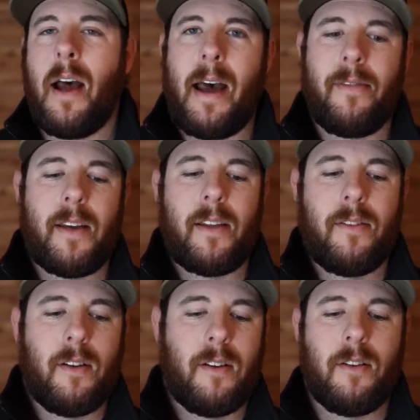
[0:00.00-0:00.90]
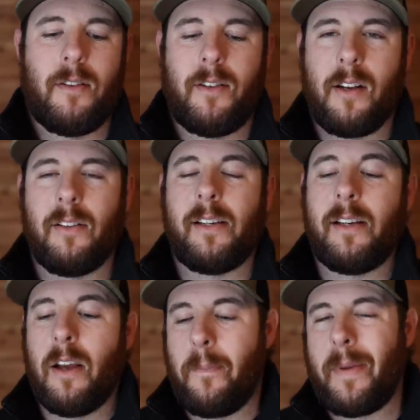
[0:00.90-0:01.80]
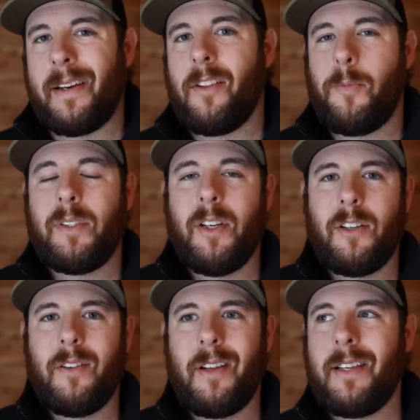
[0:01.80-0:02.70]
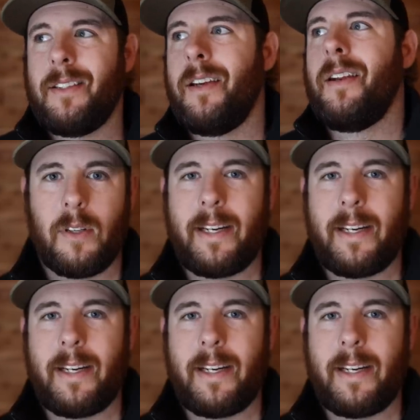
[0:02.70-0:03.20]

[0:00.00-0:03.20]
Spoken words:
I think that Dudley, being in the position that he's in,